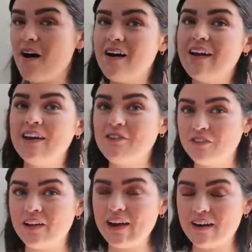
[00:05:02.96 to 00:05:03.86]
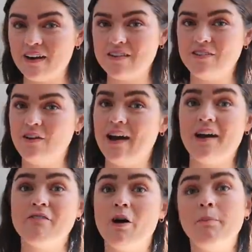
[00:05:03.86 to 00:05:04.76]
But if, like us, you
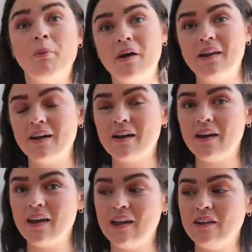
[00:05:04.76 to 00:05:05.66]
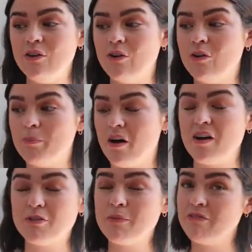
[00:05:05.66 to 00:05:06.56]
have a boiler in your
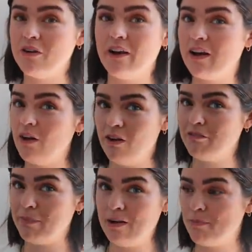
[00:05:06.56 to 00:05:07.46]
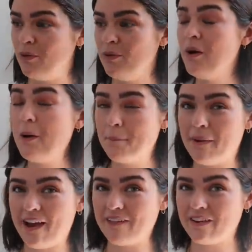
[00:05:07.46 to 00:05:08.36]
bathroom, I feel like a lot of people
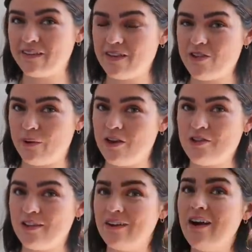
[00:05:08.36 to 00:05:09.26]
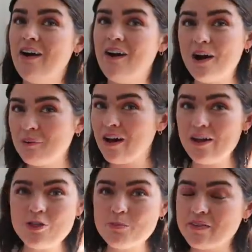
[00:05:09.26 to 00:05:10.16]
might have that situation. I would one
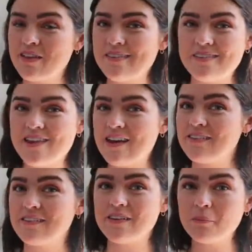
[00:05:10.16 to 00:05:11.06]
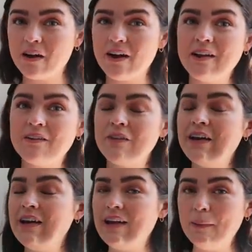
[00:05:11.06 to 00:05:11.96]
hundred percent suggest some kind of
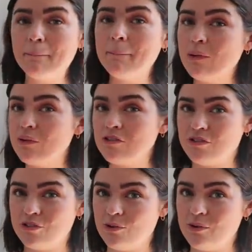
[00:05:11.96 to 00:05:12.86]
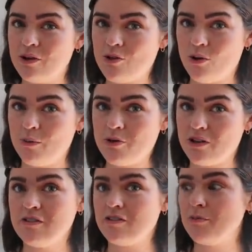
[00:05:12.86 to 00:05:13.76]
inbuilt storage
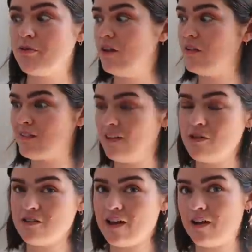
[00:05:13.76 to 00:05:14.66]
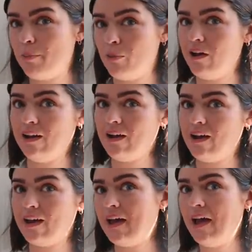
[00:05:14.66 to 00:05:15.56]
option. So previously we just had our boiler
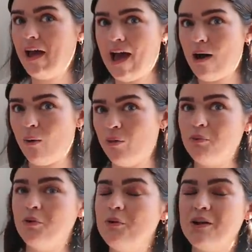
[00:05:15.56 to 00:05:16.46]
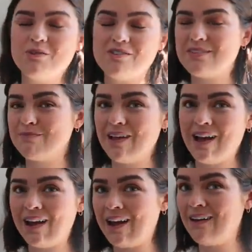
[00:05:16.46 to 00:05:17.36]
like out on the wall and it was just
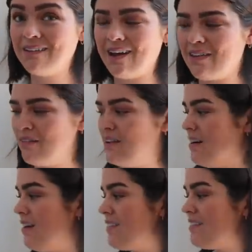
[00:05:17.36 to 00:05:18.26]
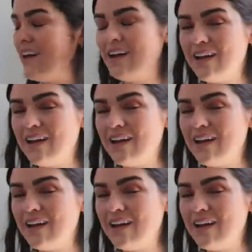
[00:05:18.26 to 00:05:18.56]
hanging out, gathering dust.